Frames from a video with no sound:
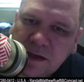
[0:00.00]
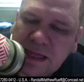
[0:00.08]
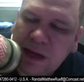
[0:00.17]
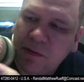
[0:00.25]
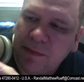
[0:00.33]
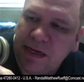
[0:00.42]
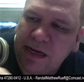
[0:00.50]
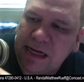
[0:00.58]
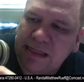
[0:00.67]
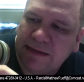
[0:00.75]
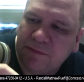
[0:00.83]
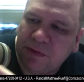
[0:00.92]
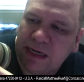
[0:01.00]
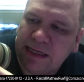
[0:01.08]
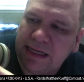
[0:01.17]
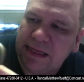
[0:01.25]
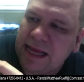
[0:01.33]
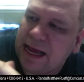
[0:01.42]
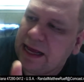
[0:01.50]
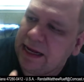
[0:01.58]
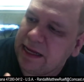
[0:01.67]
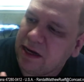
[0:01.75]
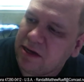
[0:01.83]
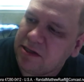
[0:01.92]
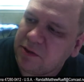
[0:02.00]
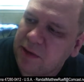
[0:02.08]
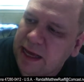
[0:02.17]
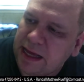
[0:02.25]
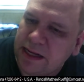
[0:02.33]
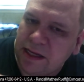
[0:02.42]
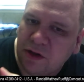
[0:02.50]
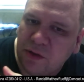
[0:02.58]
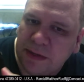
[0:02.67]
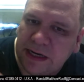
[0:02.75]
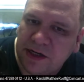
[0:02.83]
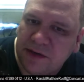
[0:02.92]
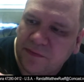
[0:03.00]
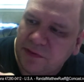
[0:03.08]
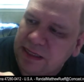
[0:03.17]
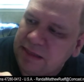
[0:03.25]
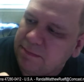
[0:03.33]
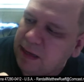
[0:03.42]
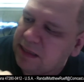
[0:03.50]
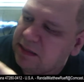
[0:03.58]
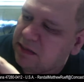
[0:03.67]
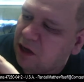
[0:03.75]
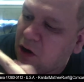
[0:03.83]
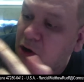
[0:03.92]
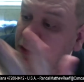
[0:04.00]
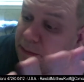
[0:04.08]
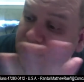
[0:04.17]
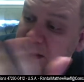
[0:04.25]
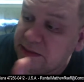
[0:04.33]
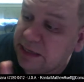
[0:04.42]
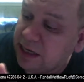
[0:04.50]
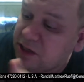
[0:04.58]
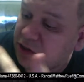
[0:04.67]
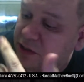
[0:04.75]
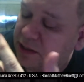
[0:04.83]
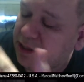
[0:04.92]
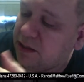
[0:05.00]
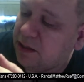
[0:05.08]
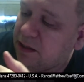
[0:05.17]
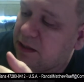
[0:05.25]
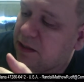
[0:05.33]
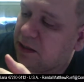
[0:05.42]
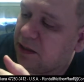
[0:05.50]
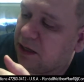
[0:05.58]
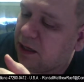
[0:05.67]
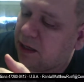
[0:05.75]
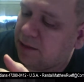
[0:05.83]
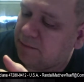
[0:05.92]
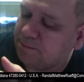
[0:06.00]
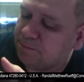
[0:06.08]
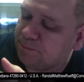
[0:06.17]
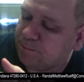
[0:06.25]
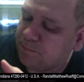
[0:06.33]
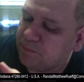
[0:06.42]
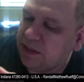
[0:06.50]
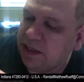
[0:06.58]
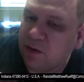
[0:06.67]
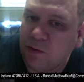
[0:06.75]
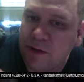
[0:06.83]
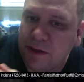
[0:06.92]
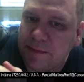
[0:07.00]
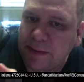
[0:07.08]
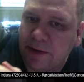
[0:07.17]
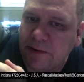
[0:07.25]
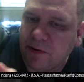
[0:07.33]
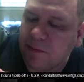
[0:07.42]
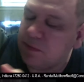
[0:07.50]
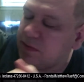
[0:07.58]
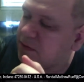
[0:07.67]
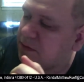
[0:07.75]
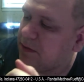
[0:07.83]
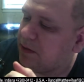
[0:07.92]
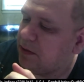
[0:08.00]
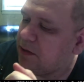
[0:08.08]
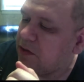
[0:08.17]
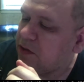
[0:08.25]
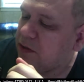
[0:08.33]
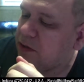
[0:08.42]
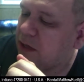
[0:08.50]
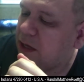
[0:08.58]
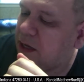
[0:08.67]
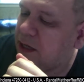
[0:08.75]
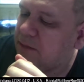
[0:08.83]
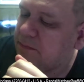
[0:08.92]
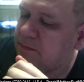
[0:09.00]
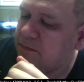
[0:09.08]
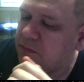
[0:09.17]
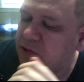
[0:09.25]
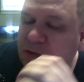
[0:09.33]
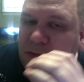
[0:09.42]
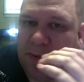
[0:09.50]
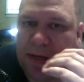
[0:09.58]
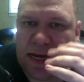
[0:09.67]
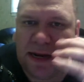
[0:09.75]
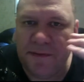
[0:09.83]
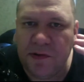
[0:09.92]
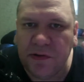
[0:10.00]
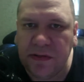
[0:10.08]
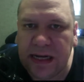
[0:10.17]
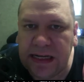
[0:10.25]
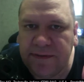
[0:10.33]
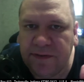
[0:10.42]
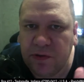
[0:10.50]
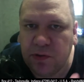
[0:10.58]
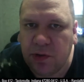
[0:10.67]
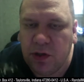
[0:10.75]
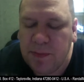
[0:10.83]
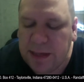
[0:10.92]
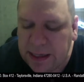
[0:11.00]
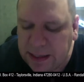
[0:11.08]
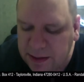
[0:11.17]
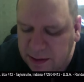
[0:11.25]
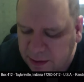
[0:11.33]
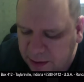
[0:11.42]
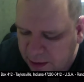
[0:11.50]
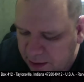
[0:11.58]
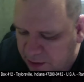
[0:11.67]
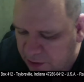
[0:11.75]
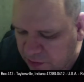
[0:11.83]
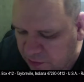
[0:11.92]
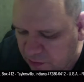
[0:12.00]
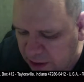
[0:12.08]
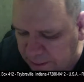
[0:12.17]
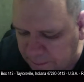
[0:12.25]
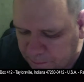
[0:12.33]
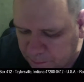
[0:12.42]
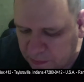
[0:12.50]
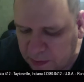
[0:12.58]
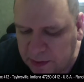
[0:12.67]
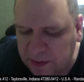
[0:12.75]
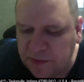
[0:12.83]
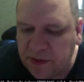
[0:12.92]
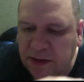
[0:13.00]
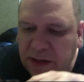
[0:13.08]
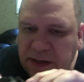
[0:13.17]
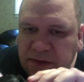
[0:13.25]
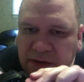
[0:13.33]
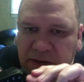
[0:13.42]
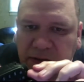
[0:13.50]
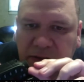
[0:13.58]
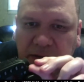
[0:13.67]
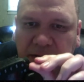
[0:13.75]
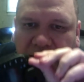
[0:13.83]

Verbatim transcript: That would be nice if when I did that, it also had illumination for these buttons, all the buttons actually, um, including the battery grip ones. Um, so it would be nice if, those, nice if those were illuminated and you can see, see, like I said, look,